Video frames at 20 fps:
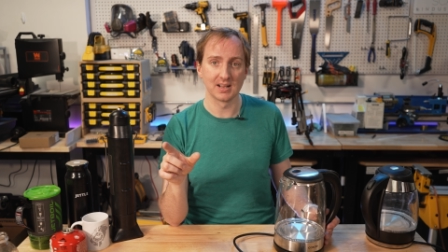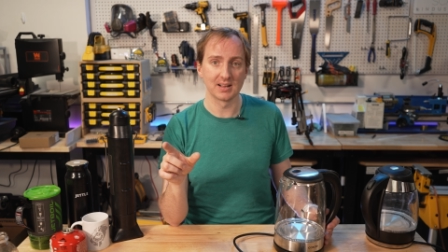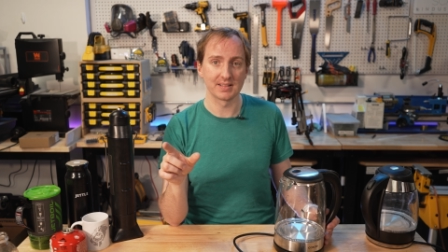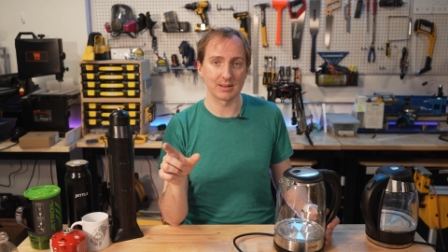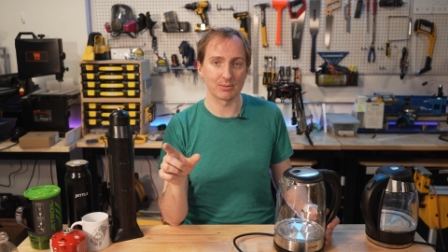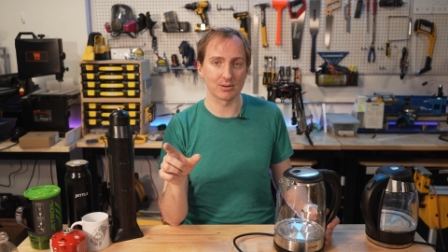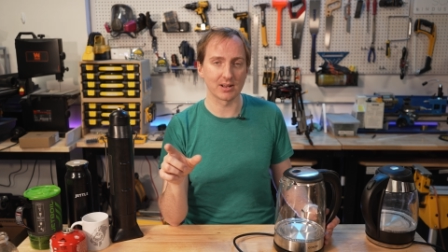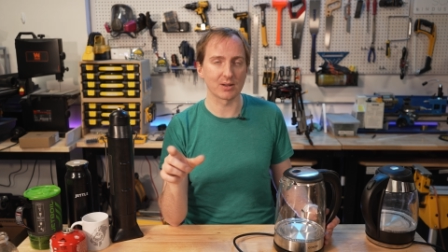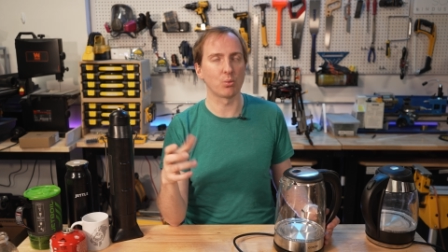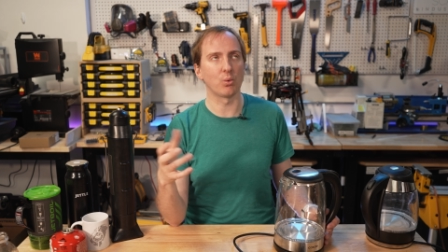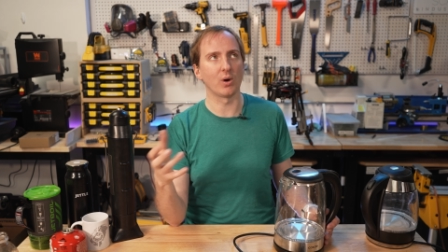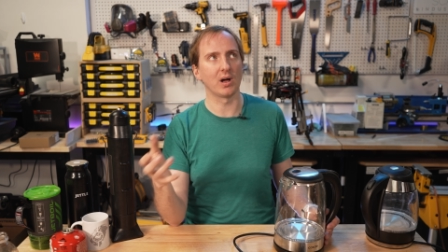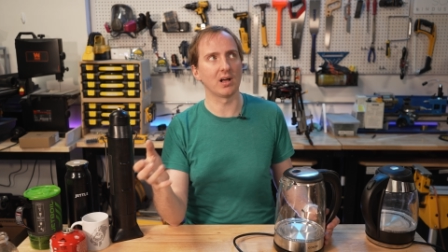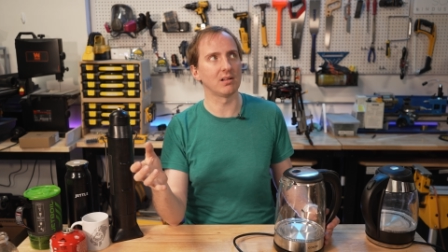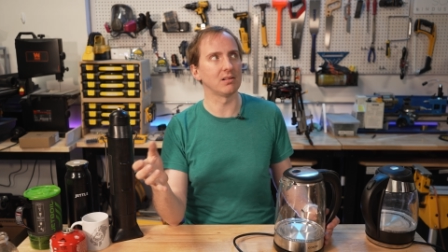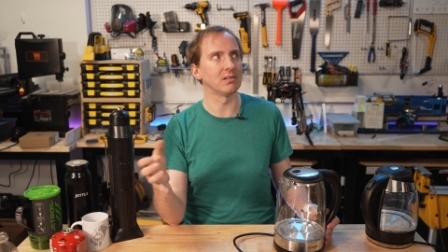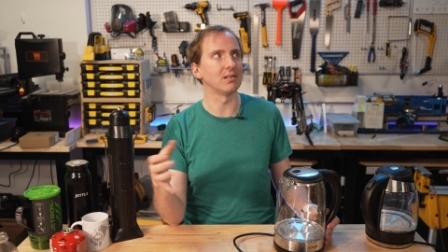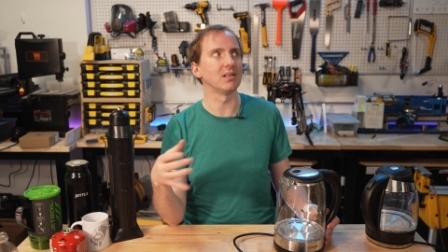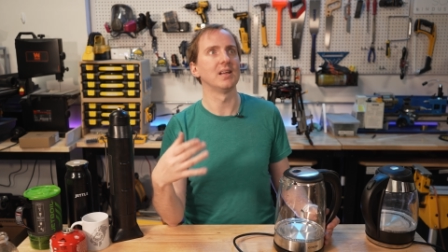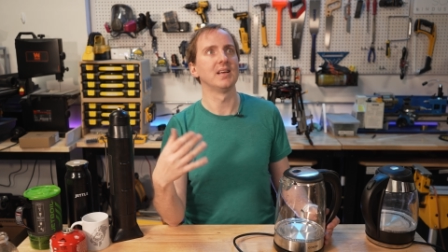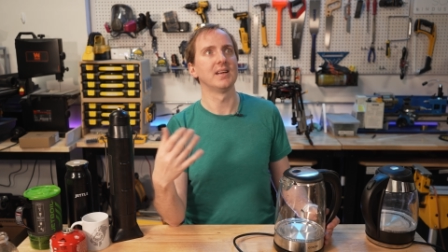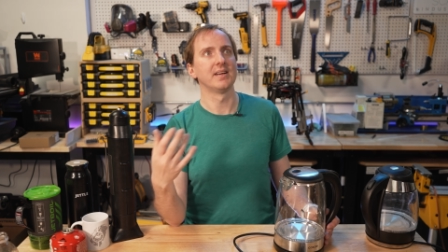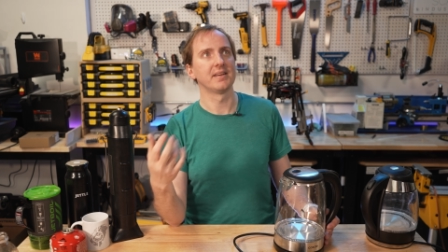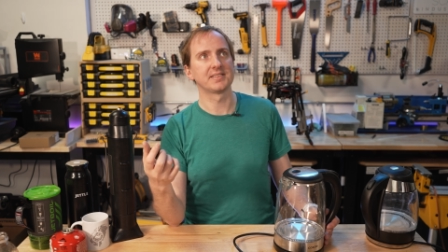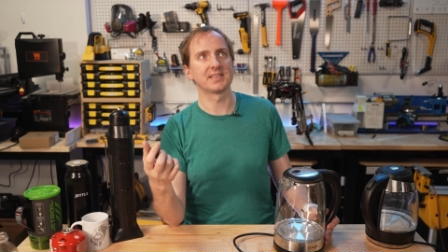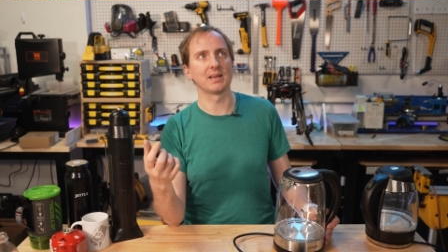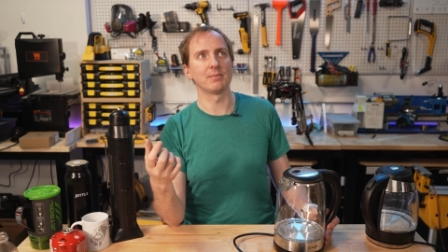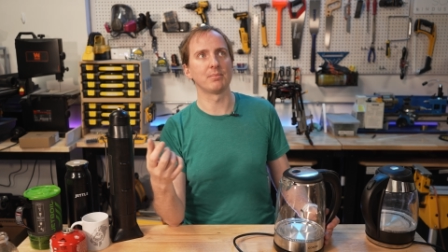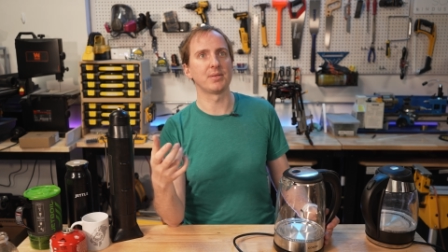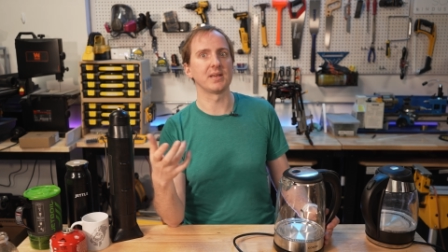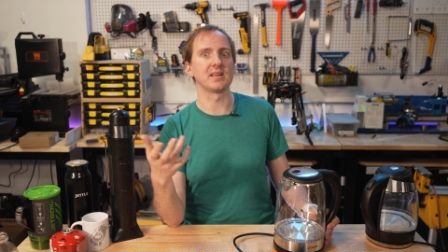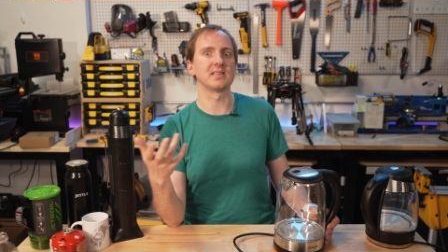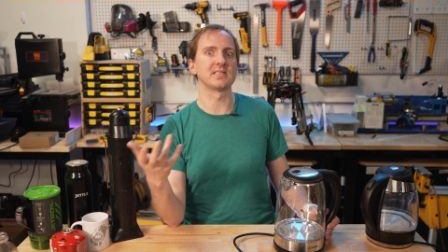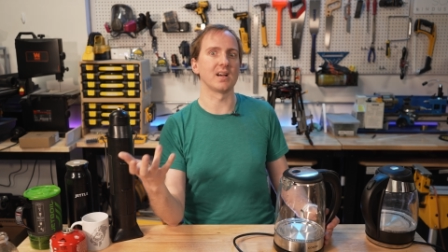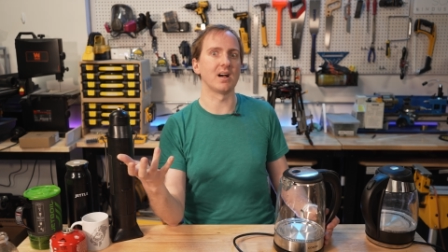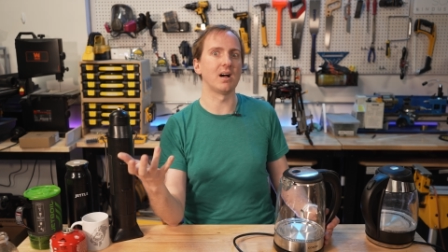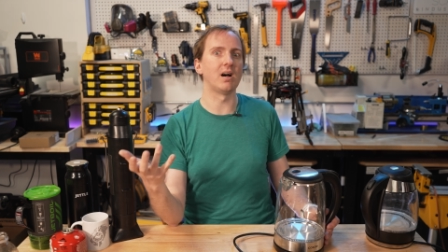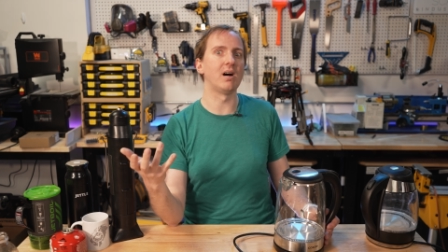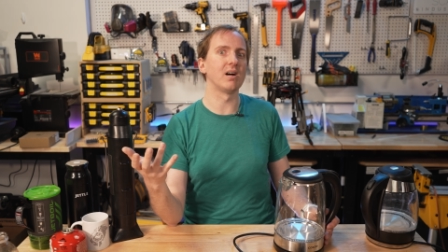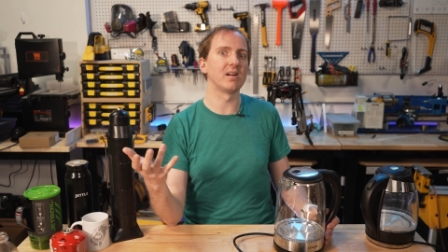they were like, well, some things
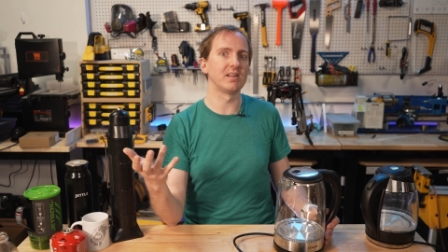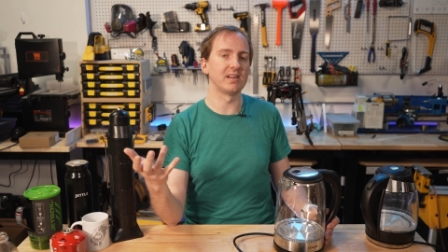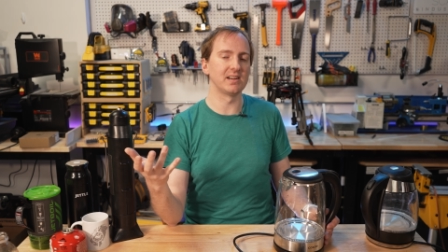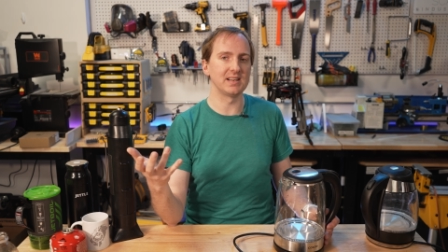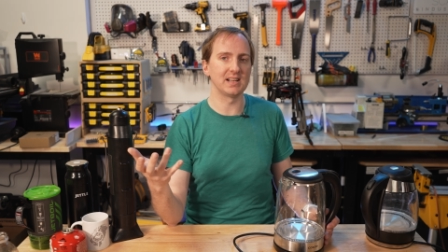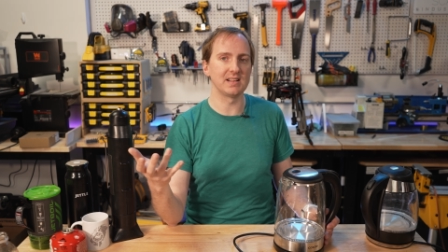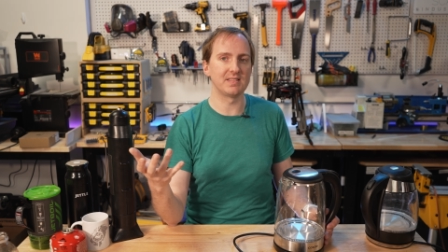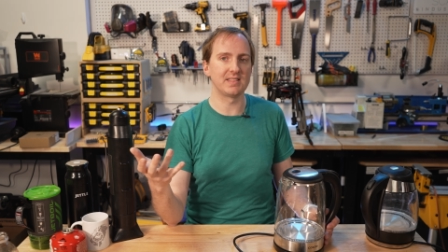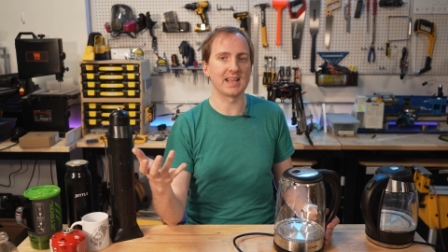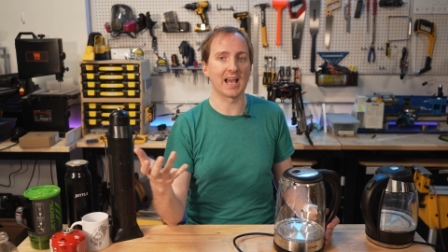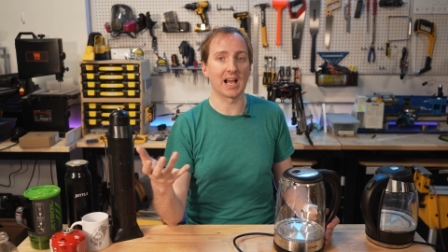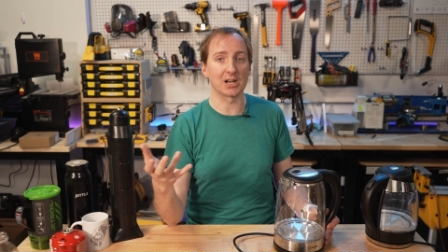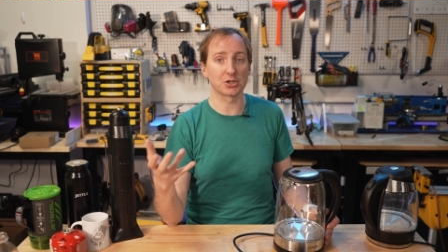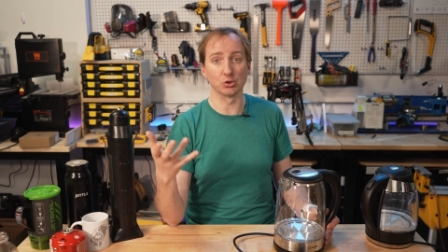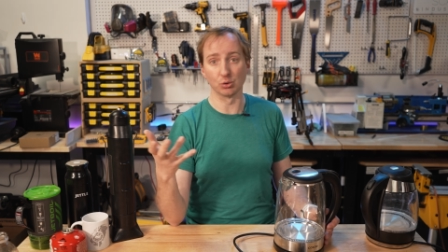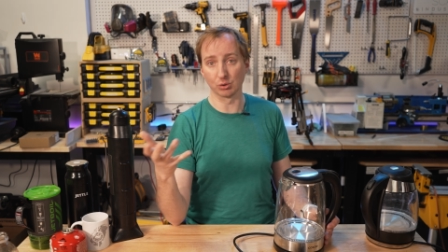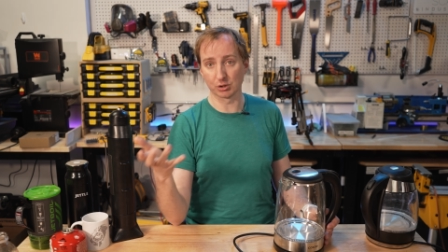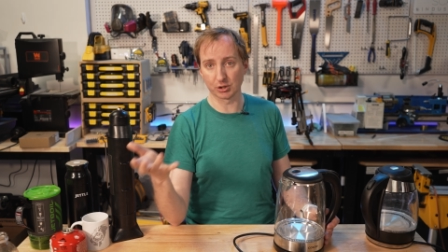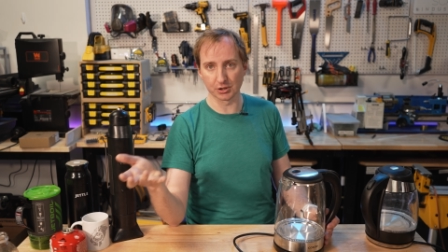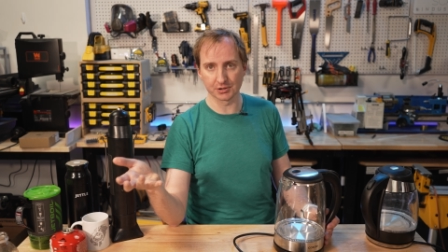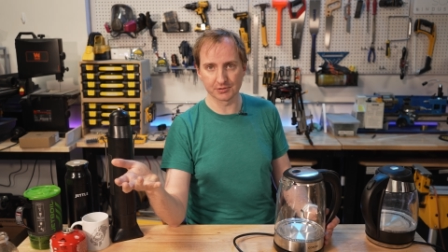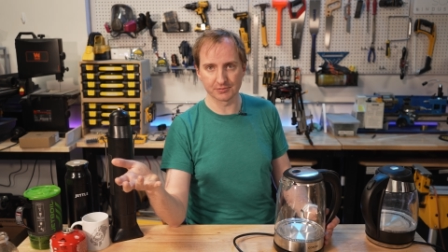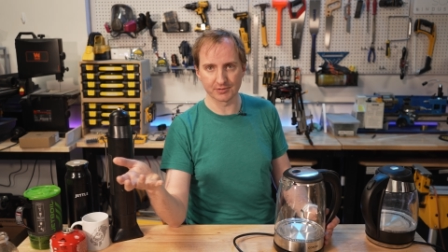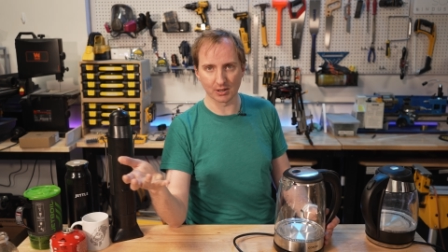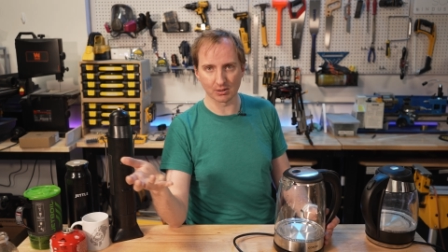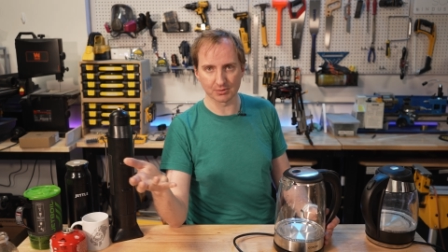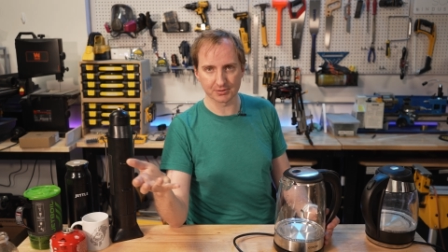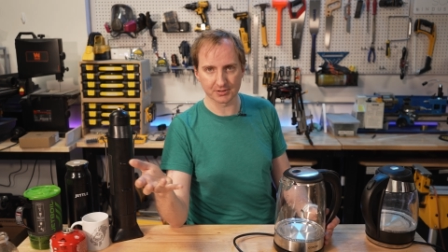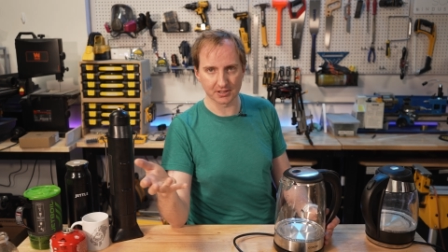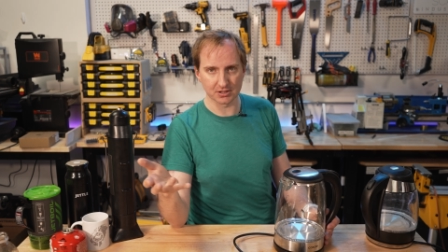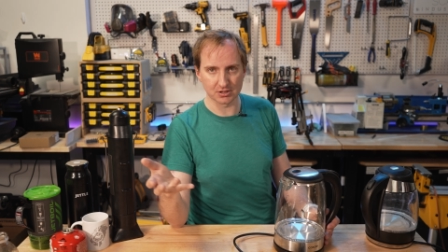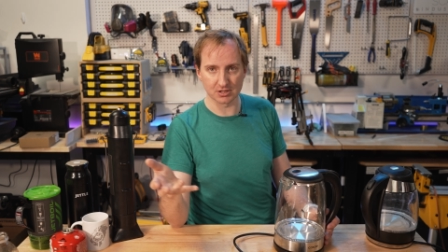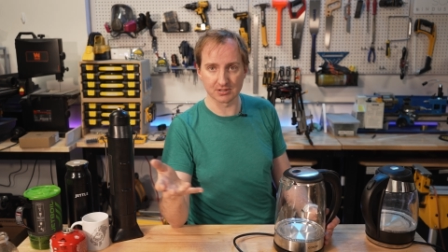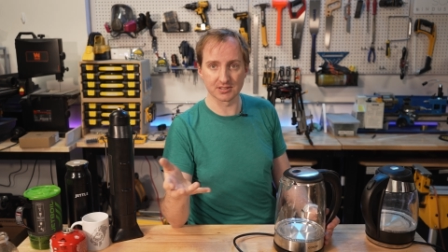are going to need the actual good voltage,